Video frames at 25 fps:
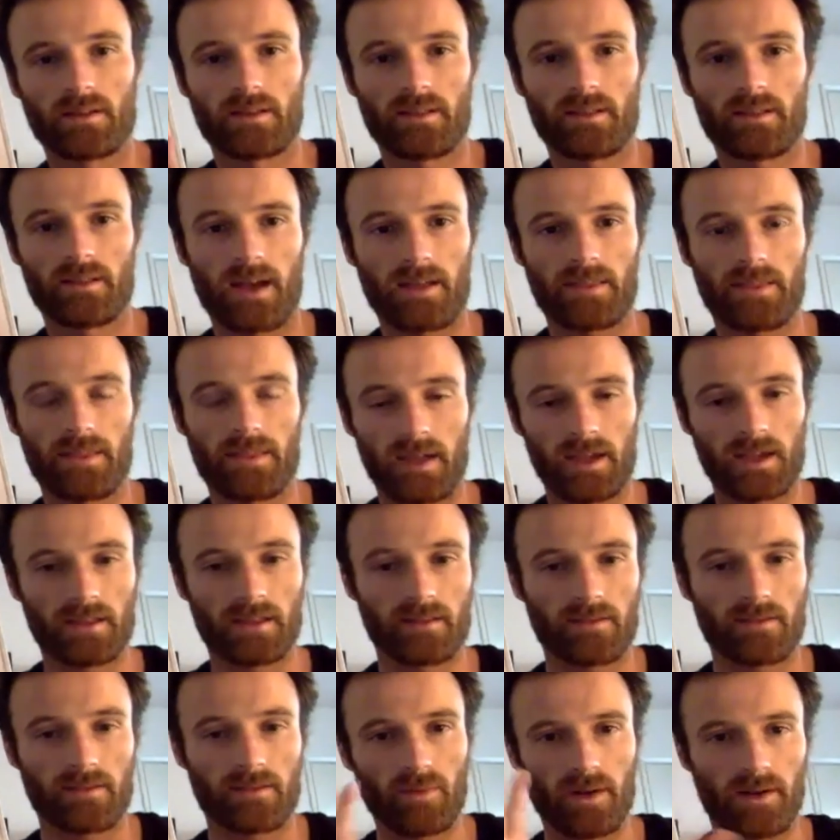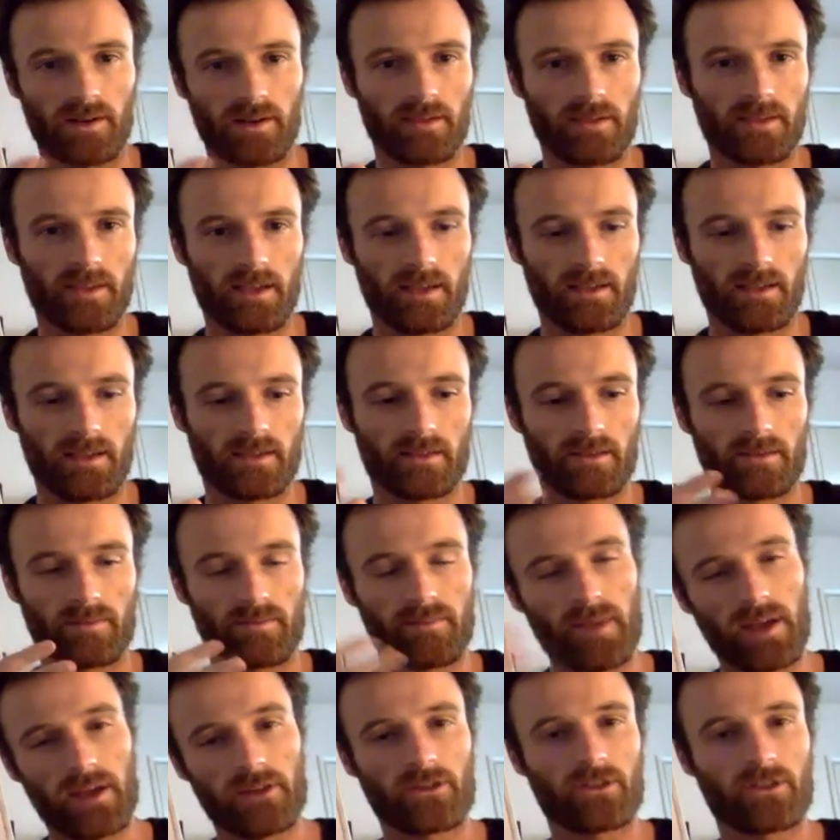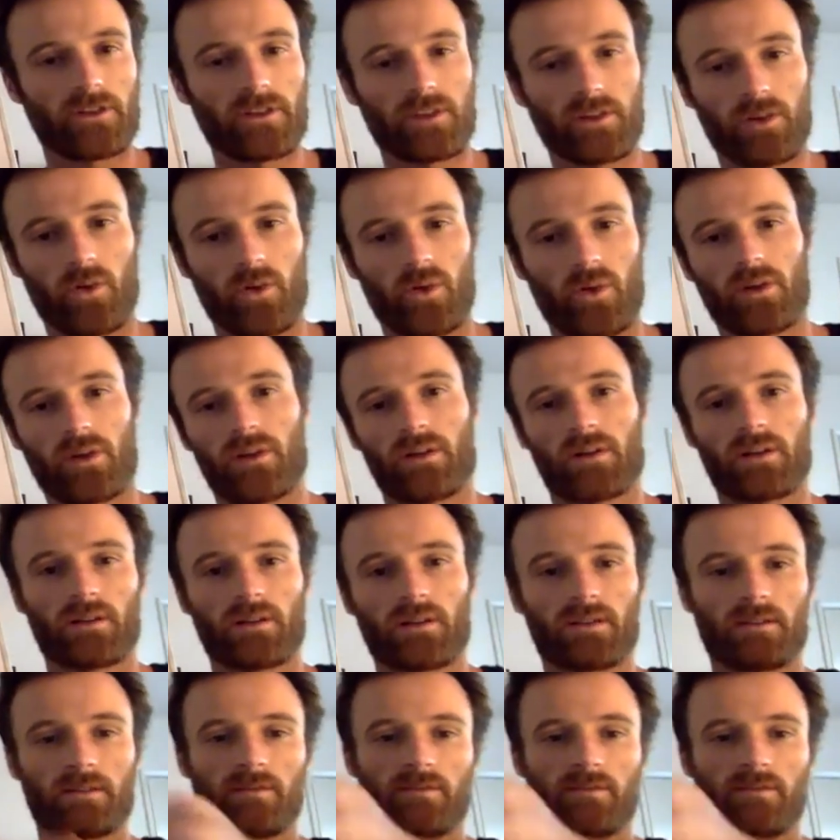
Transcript: that thing where it says measure your